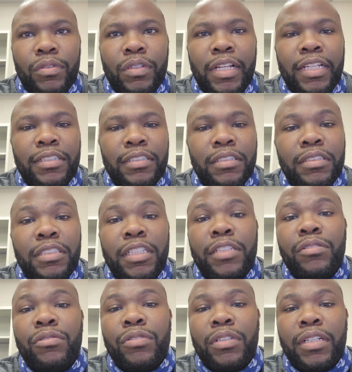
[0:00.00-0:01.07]
let's
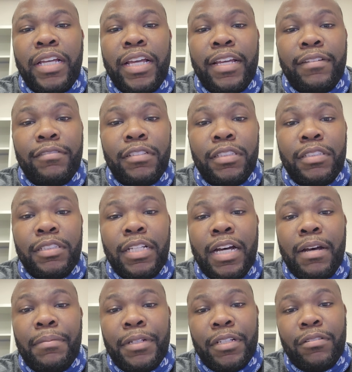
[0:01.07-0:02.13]
continue to have this
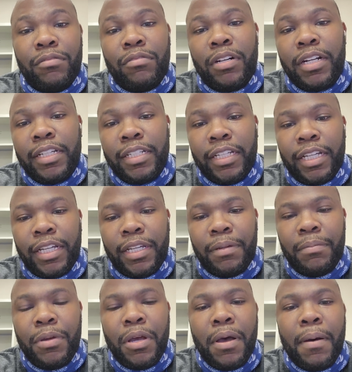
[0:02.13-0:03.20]
dominant run game,
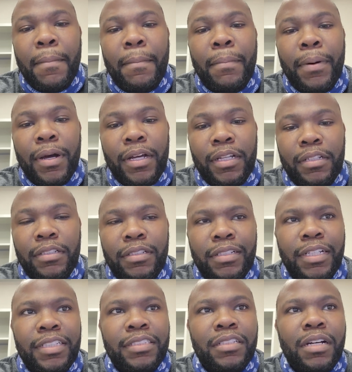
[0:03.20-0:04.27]
but
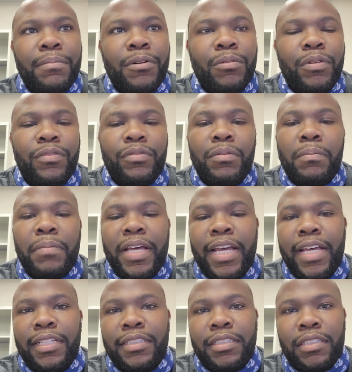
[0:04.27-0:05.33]
let's come up with some
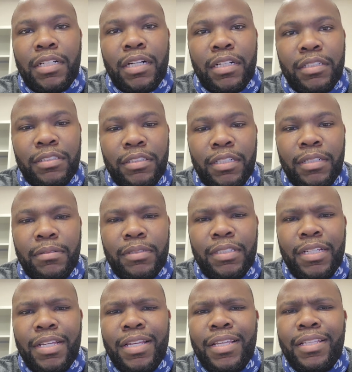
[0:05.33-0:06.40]
passing concepts
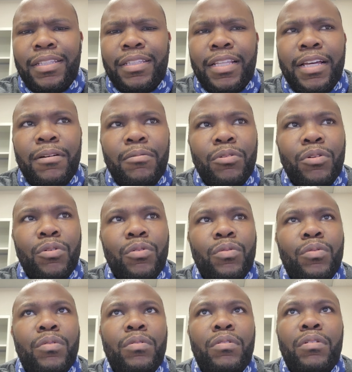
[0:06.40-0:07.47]
that will
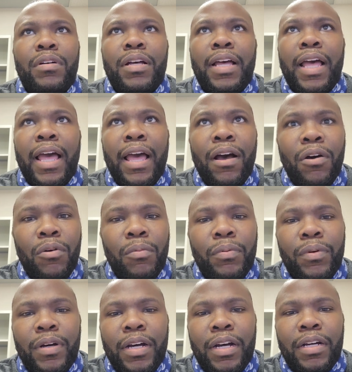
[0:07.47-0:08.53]
help,
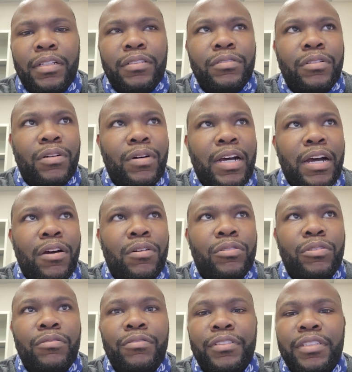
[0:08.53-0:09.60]

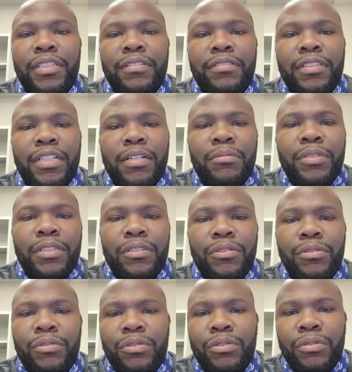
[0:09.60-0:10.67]
the receivers that we do
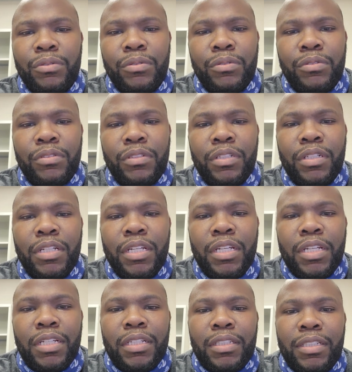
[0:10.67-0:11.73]
use.
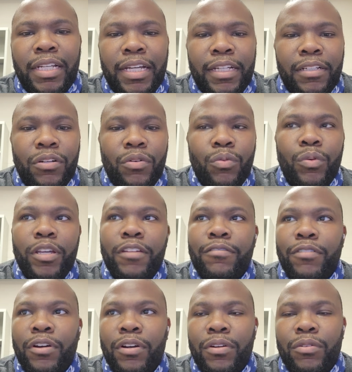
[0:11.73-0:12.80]
Like we
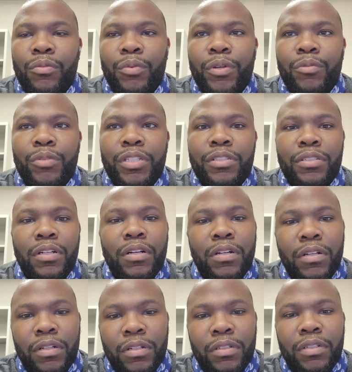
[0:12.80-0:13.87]

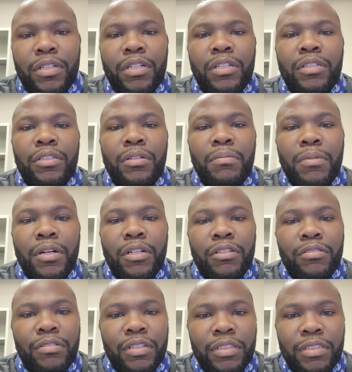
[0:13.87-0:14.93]
saw Lamar
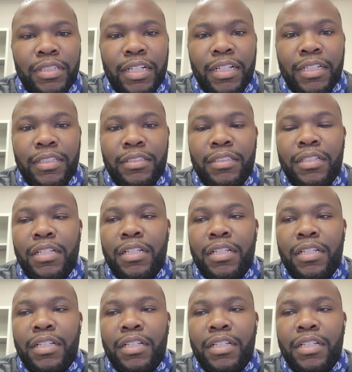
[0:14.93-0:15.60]
criticize